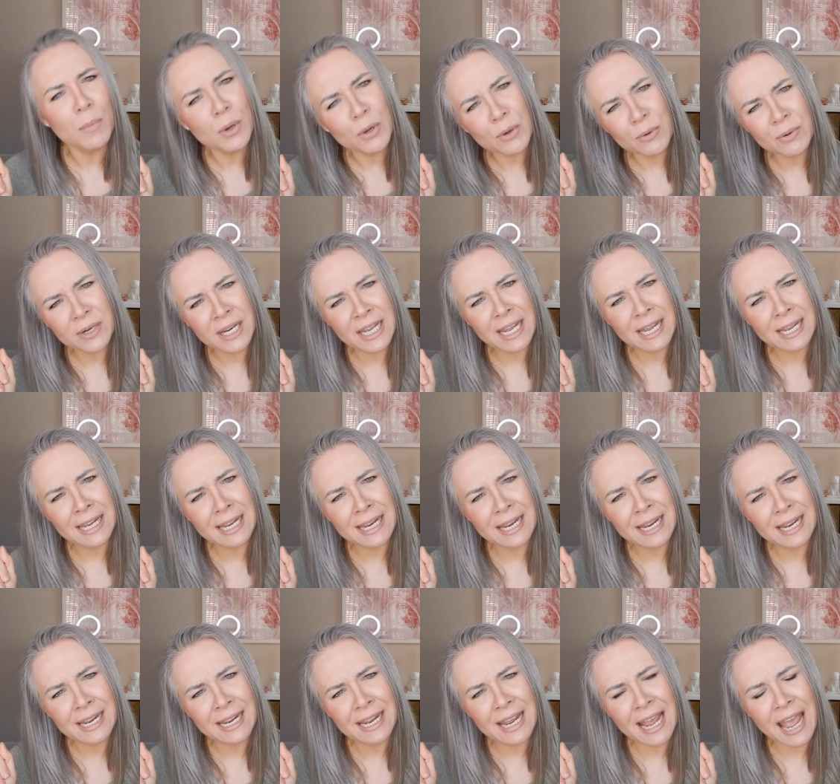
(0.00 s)

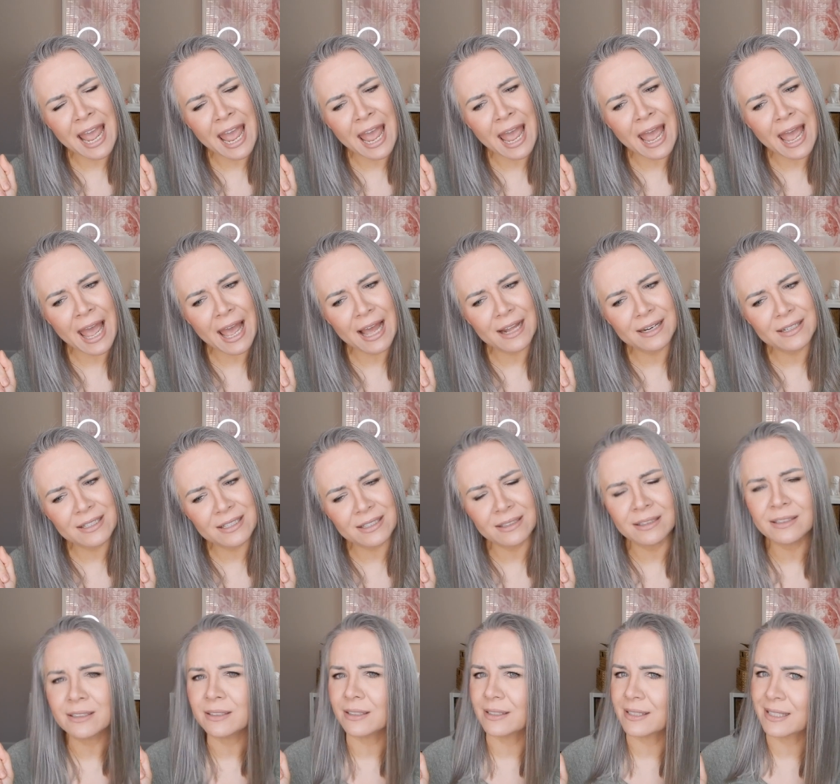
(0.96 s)
moody and
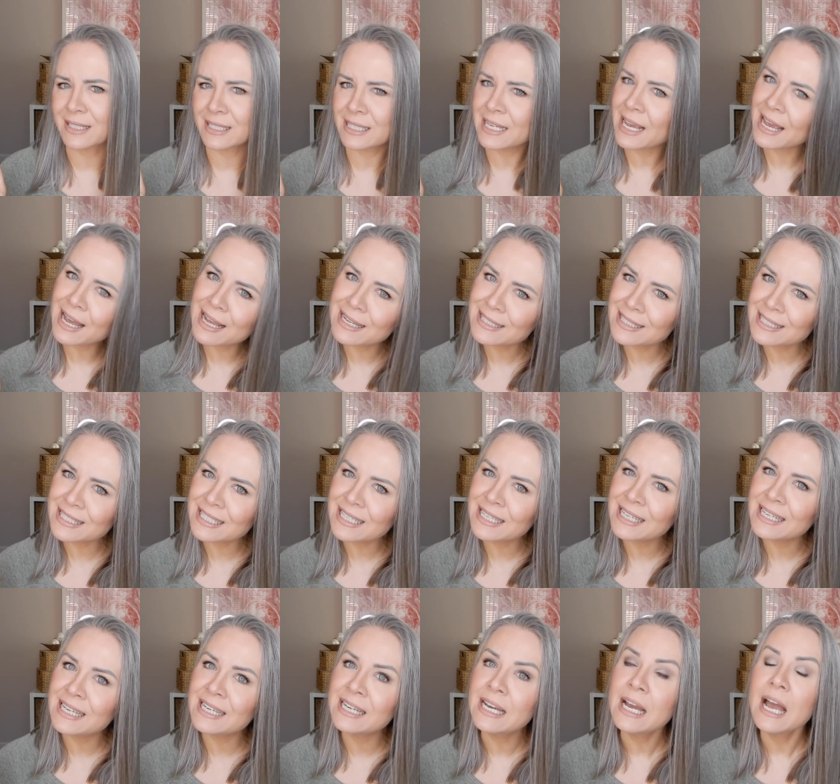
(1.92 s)
a little
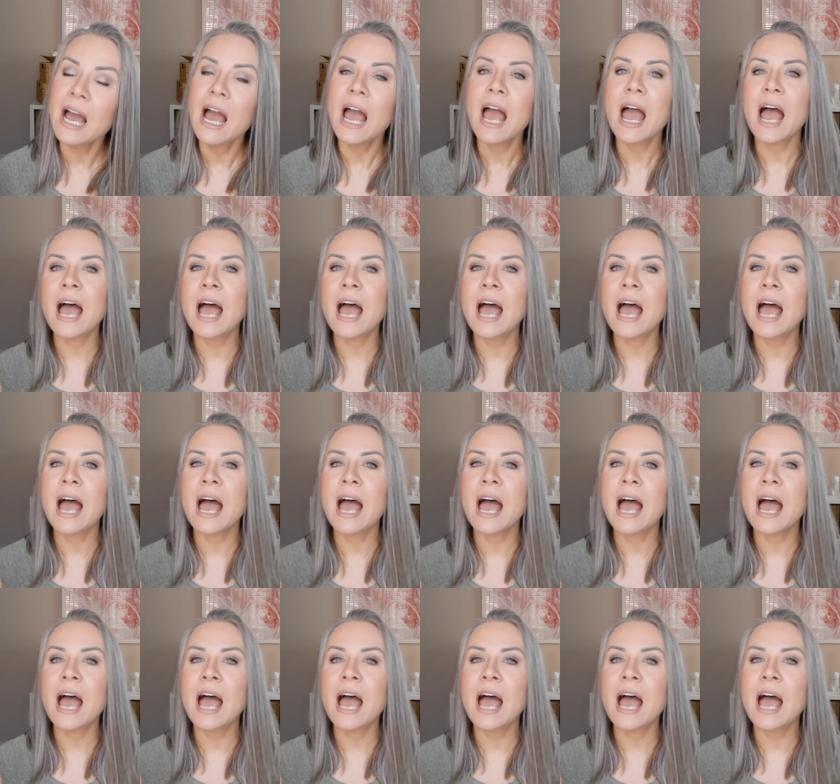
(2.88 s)
sassy.